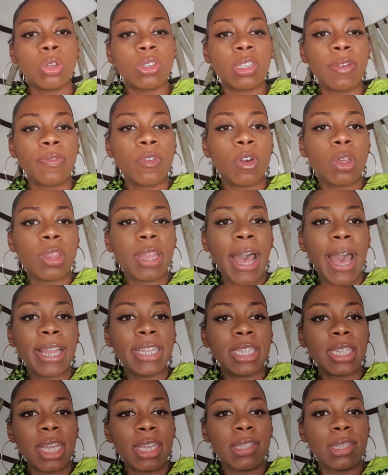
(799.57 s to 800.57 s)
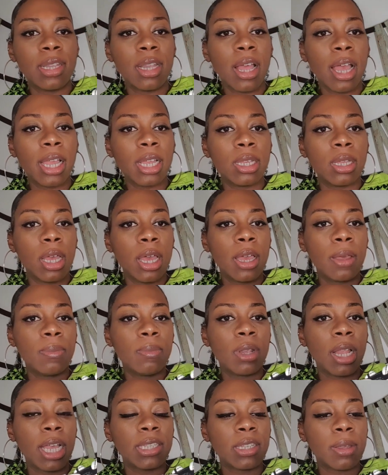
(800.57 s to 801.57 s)
they've got the Adidas
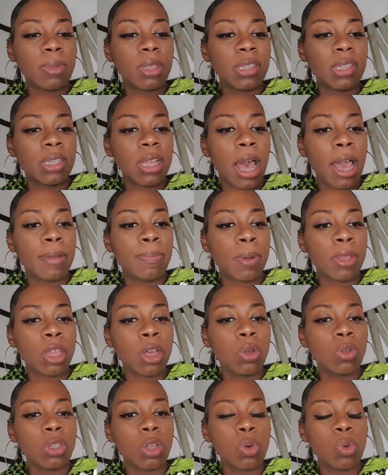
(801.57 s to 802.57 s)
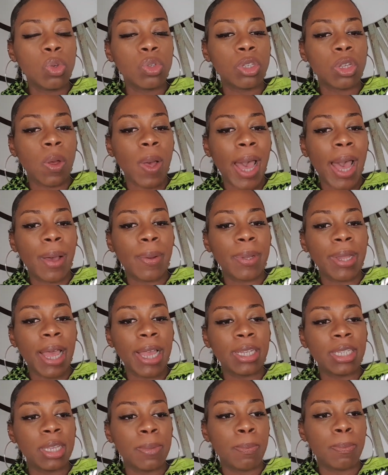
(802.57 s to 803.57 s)
lines up the side, but those are also
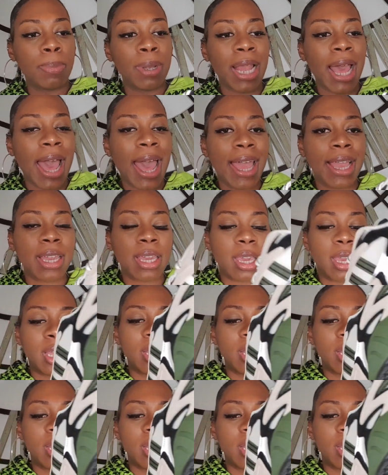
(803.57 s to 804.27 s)
outlined in black. And